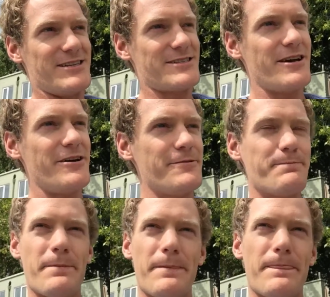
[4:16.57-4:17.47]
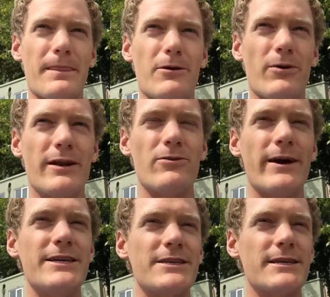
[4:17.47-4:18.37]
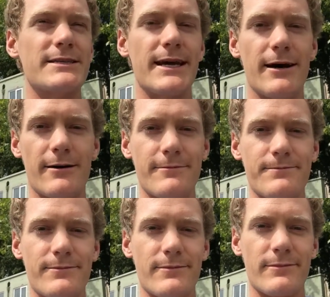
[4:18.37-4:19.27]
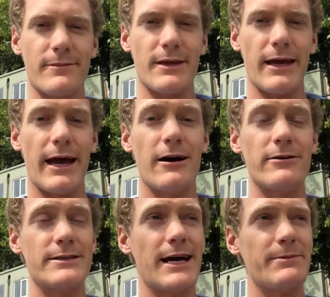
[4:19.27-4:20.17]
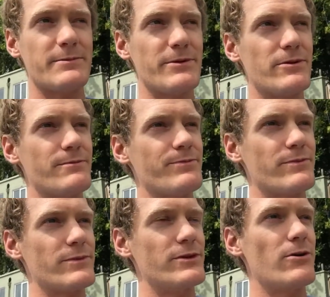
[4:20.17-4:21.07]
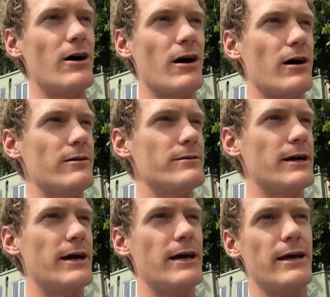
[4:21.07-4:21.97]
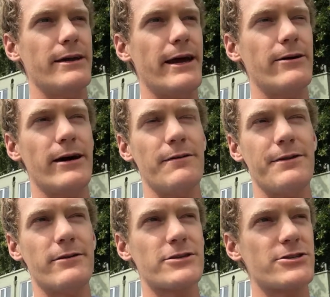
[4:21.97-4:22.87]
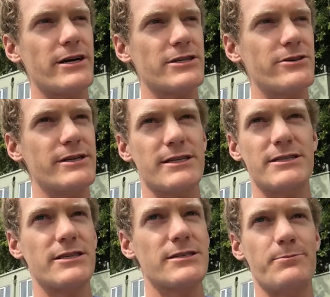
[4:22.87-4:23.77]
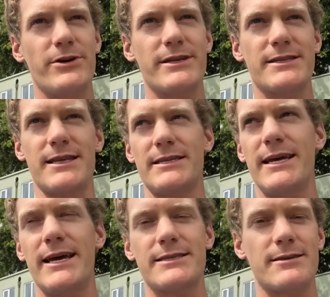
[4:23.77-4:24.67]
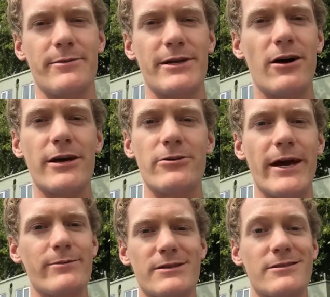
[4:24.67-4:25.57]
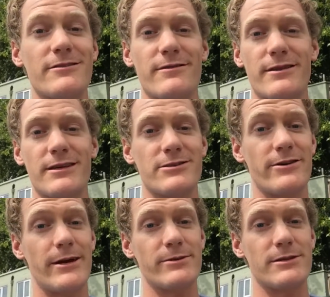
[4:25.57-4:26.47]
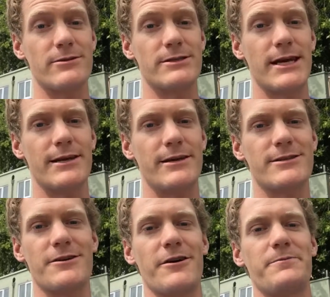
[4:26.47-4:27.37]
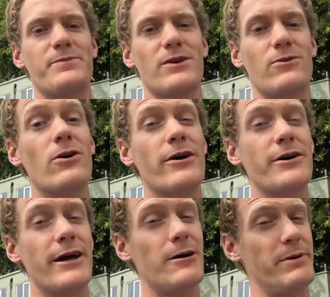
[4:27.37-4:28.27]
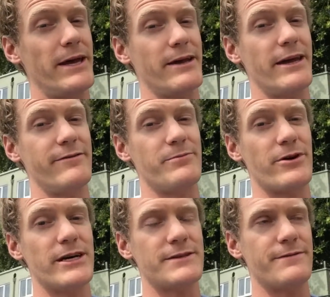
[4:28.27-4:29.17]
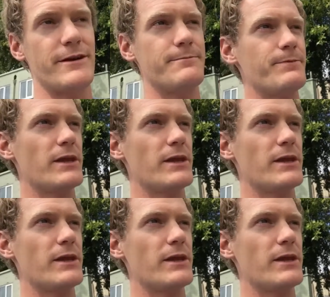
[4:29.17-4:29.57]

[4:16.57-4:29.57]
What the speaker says: So one of the ways you can tell how adaptable you are and how healthy your structure is just to put it to the test. I mean, are you able to do the things you're able to do 10 years ago, or are you now paying a heavy price for it?